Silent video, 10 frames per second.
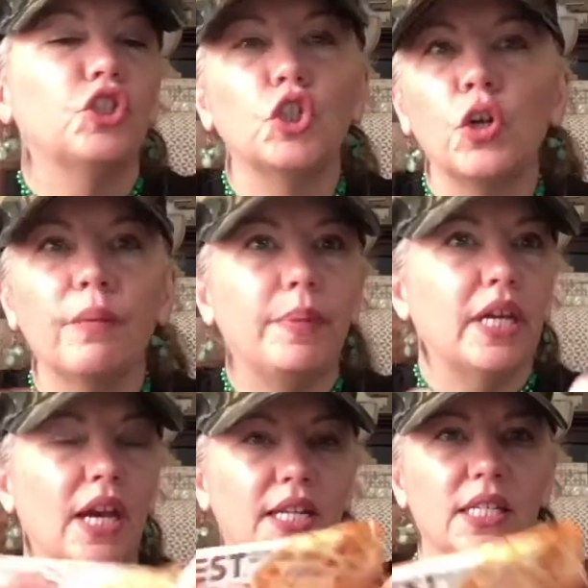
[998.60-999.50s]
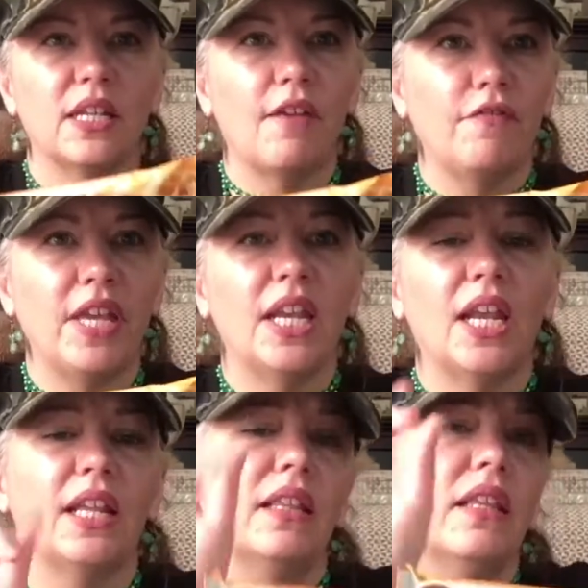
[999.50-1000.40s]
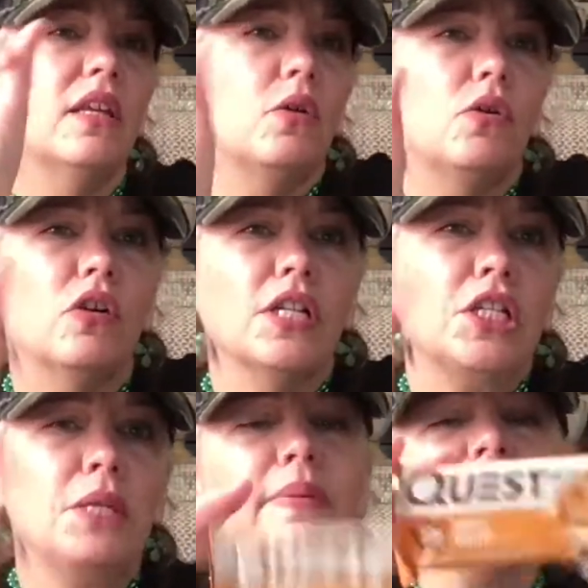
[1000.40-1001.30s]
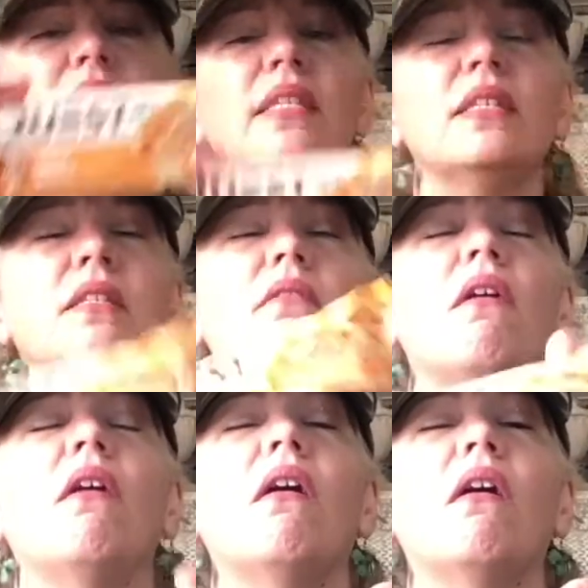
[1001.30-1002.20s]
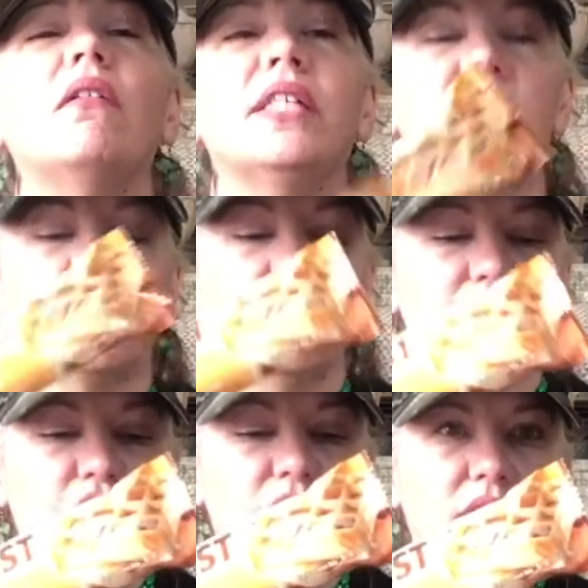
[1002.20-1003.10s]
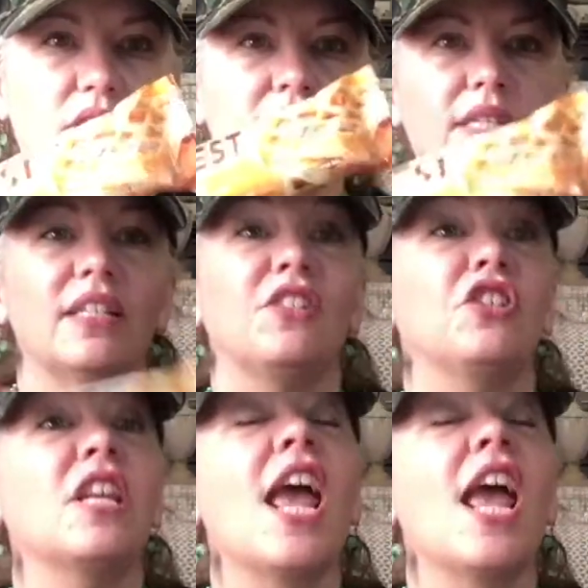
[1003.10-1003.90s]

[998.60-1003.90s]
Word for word: syrupy kind of stuff in it and little crunchy pieces. Oh, it's delicious. It's delicious.